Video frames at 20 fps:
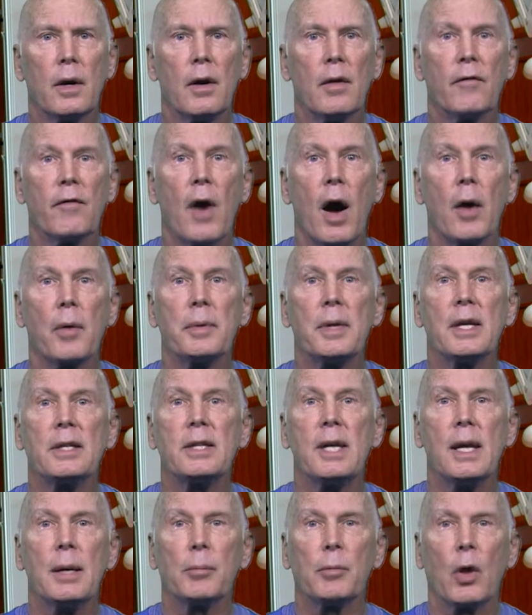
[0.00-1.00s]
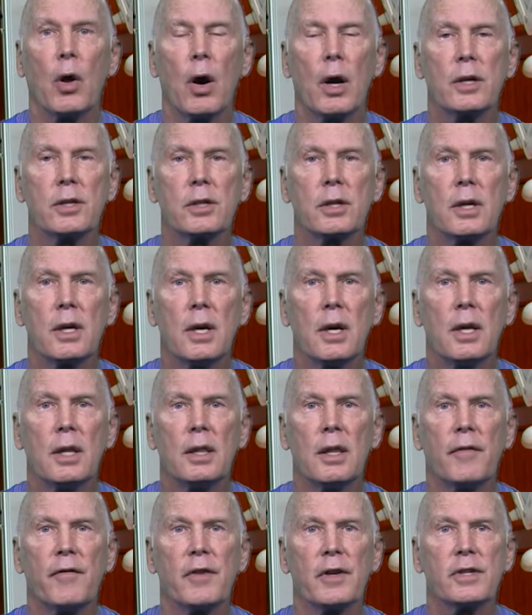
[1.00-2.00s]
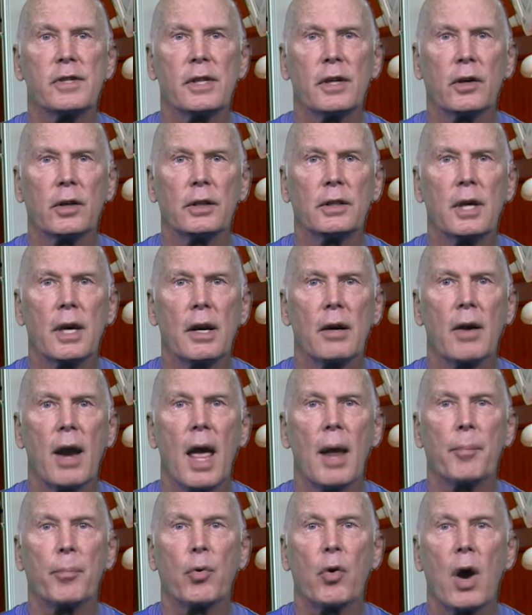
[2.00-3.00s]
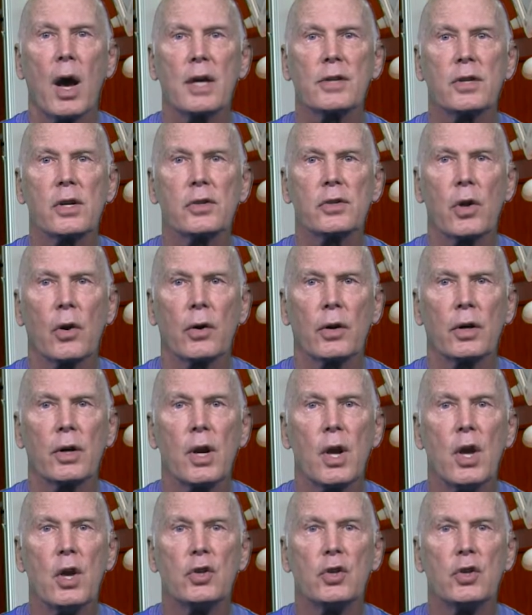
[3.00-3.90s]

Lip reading: Following the team launch, the facilitator and process owner